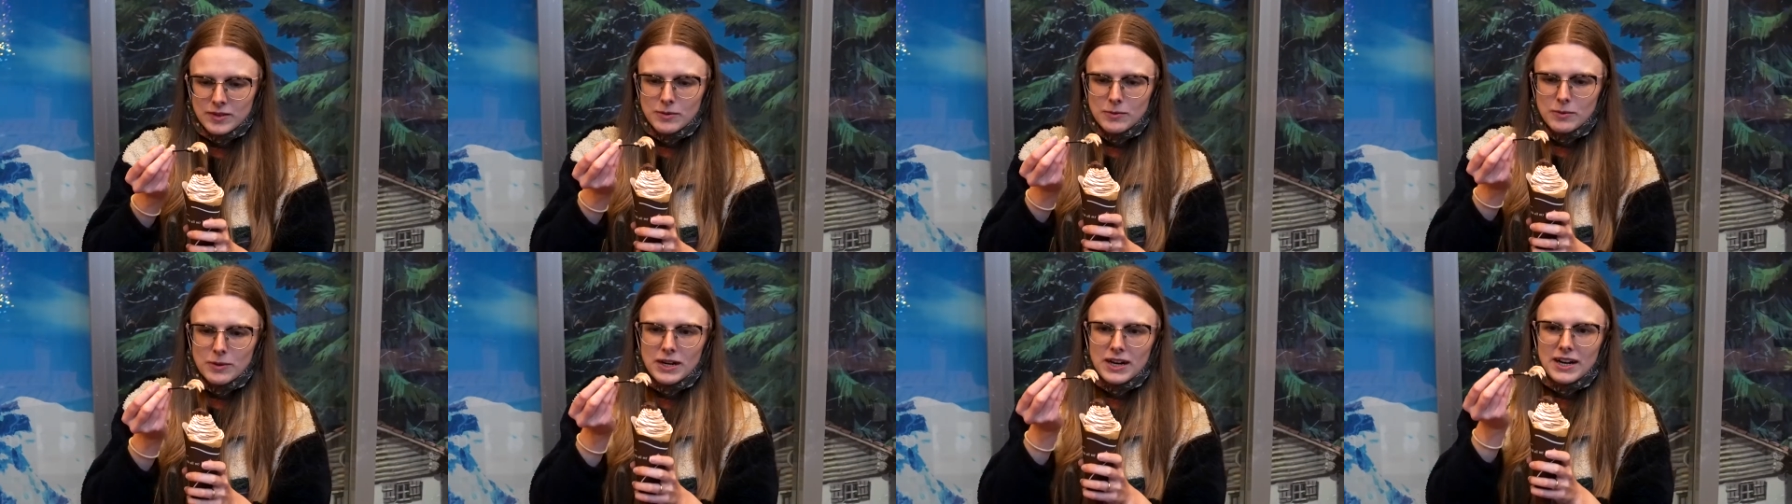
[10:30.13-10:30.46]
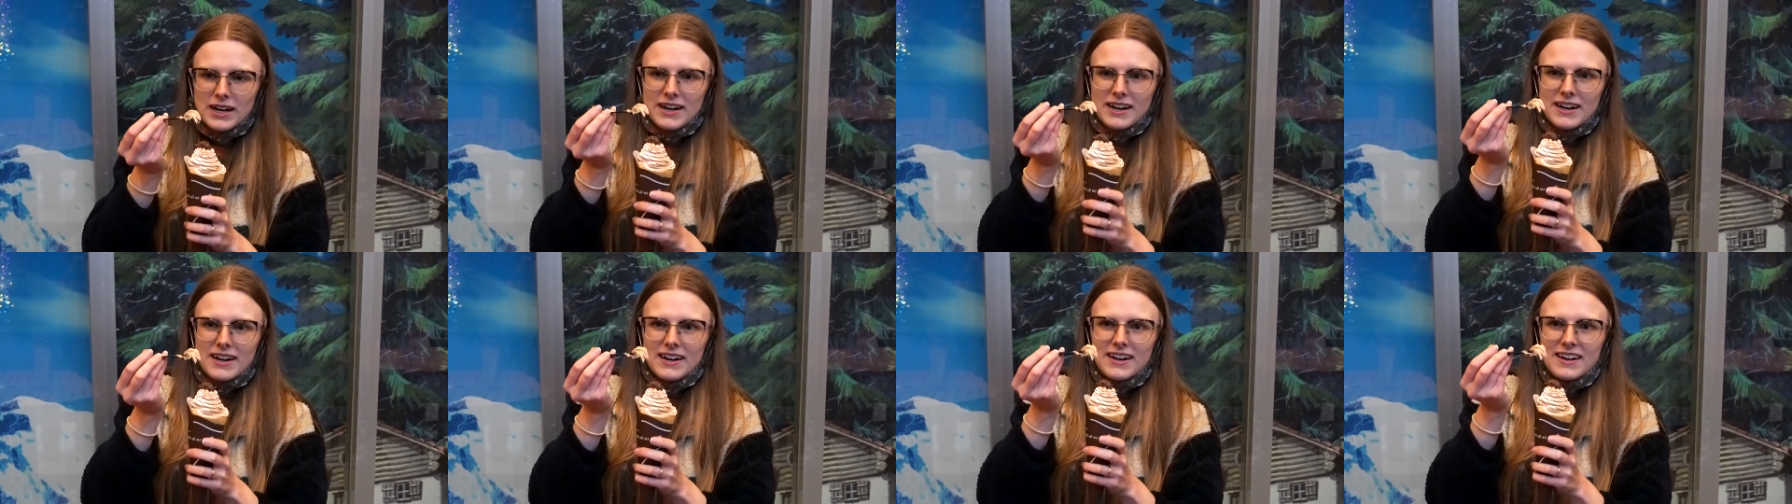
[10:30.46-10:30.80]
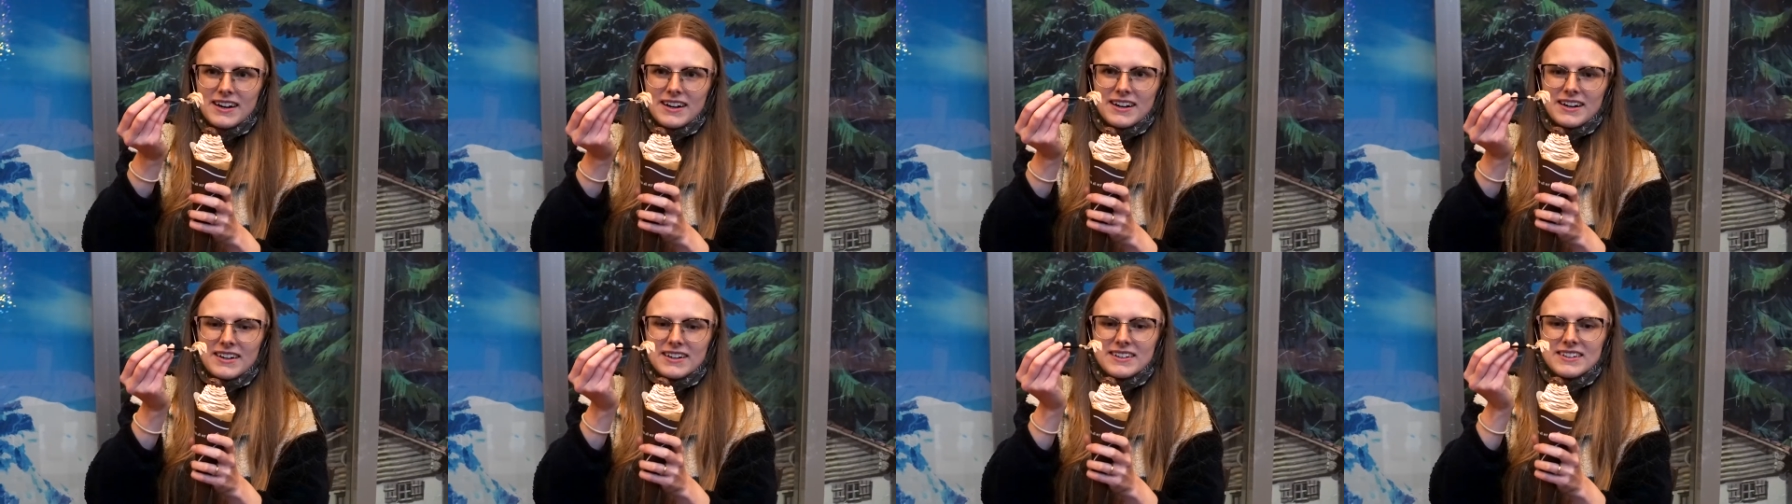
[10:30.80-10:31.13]

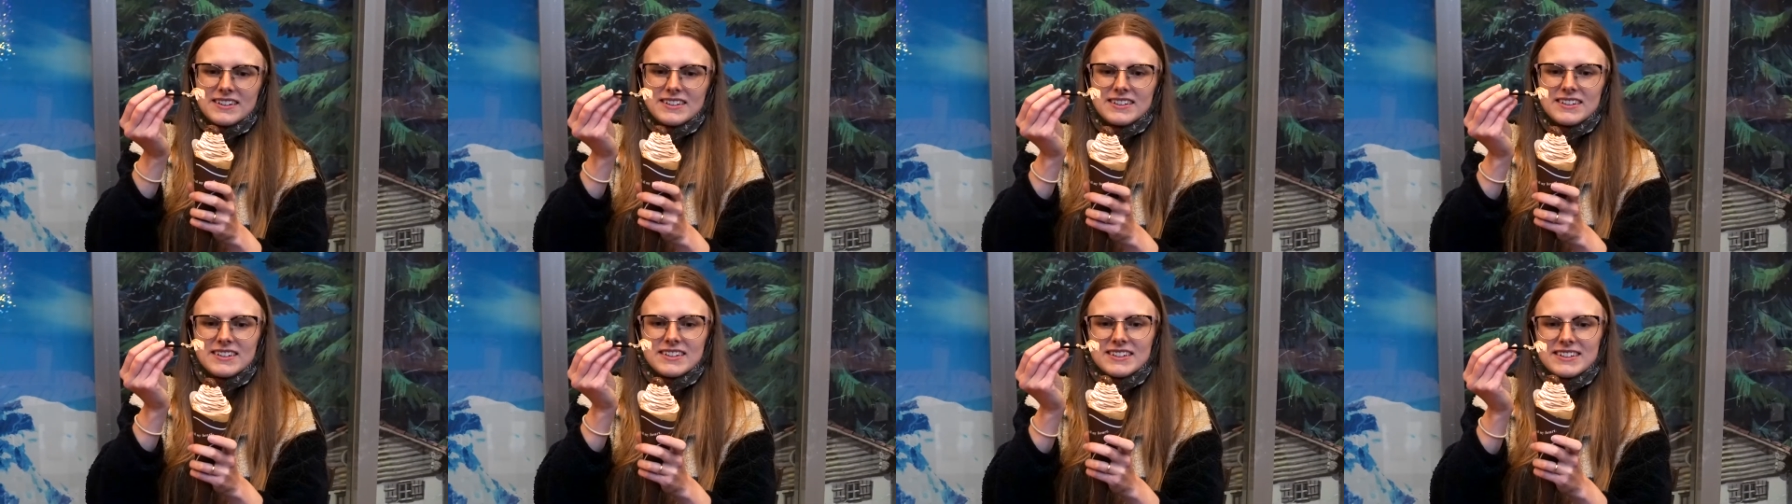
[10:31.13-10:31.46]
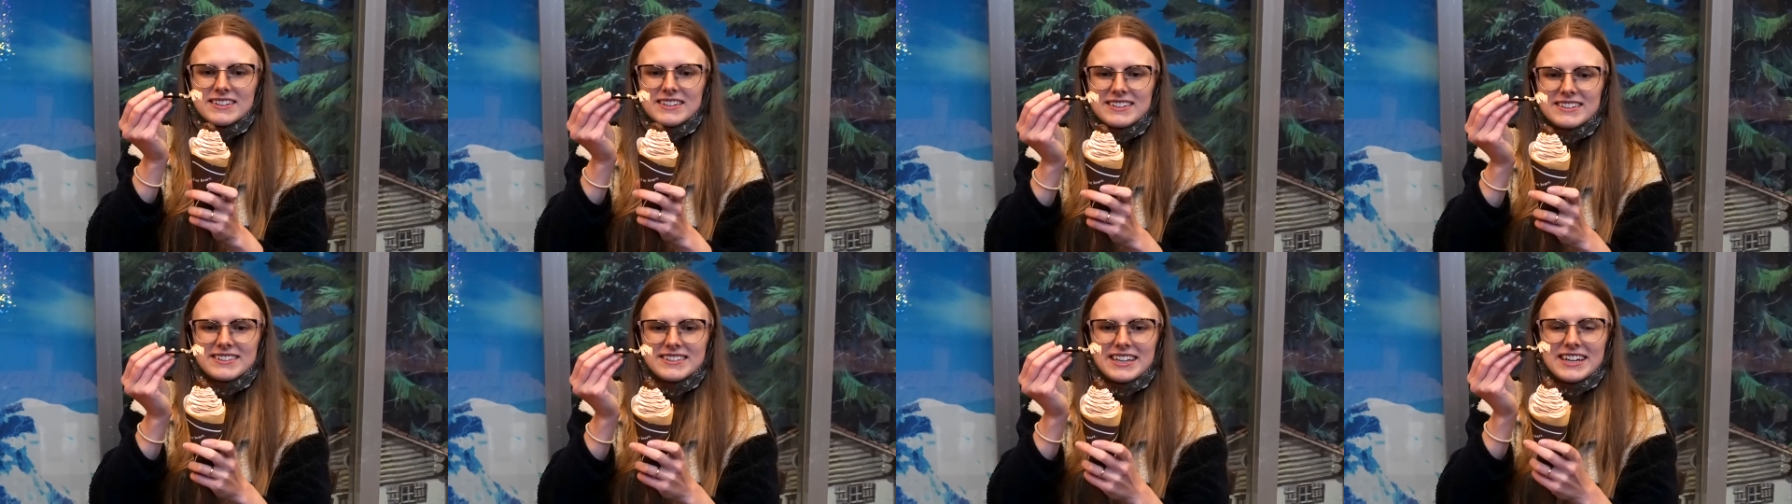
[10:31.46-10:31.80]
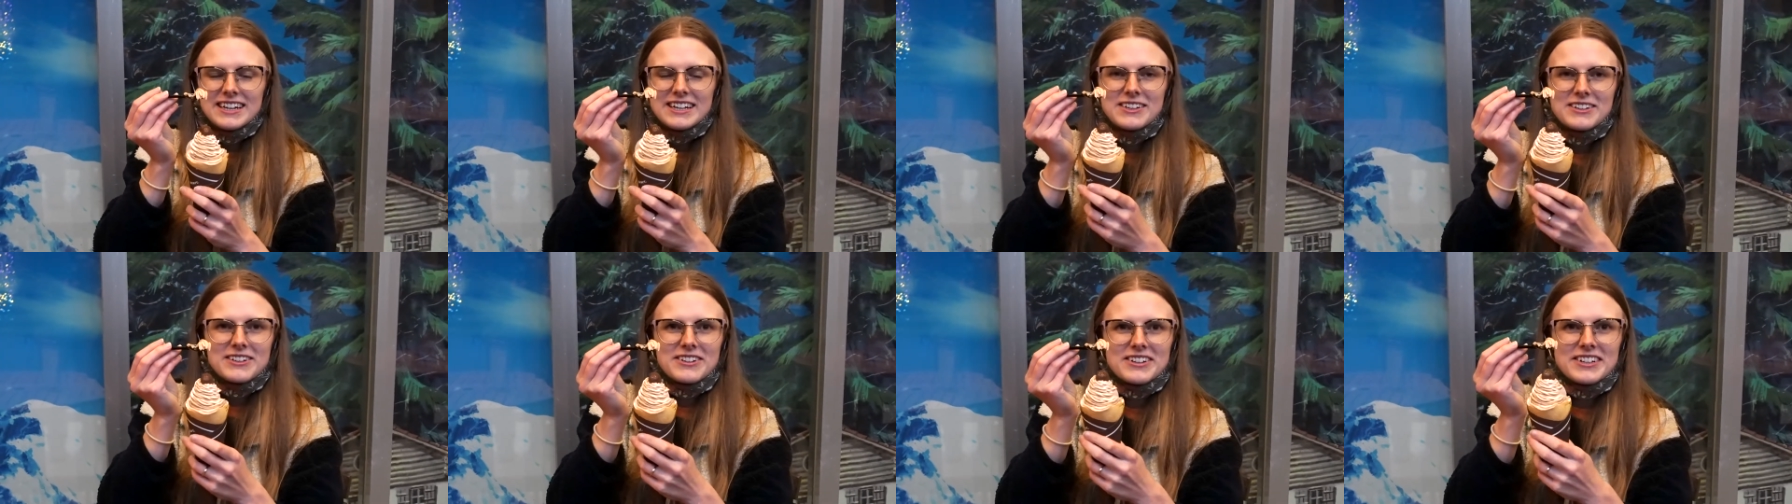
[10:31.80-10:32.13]
Wow.
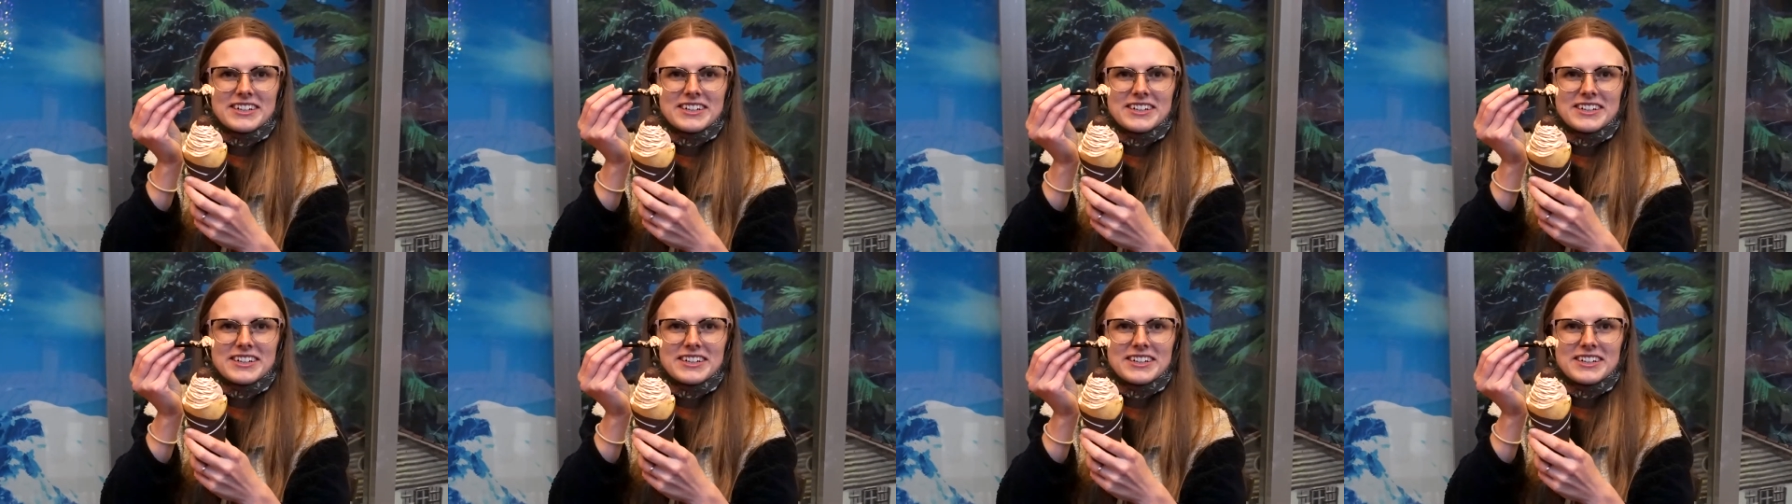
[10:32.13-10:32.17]
Yeah, look,